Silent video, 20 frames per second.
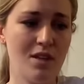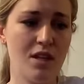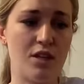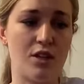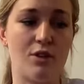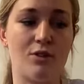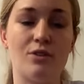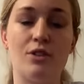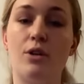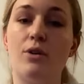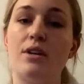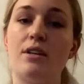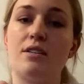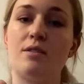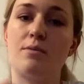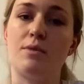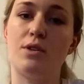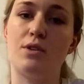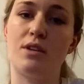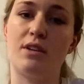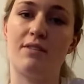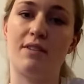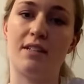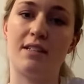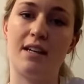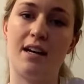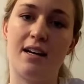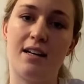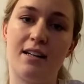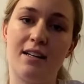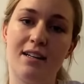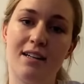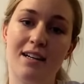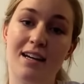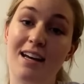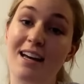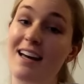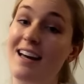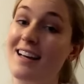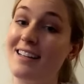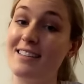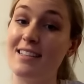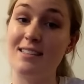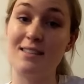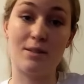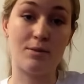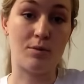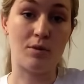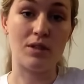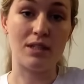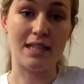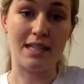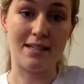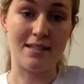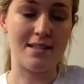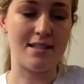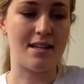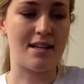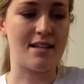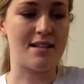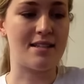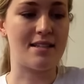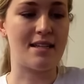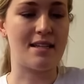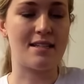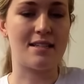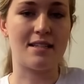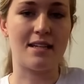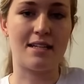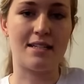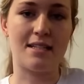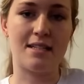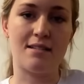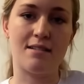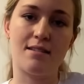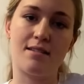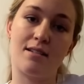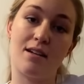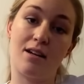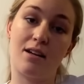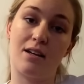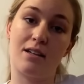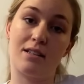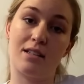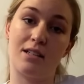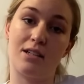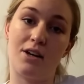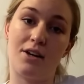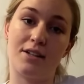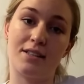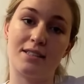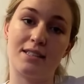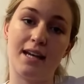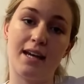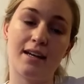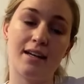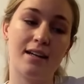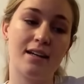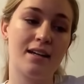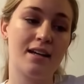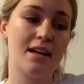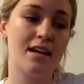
you'll notice when you give a tug, it doesn't release. It stays nice and snug on the dog's neck.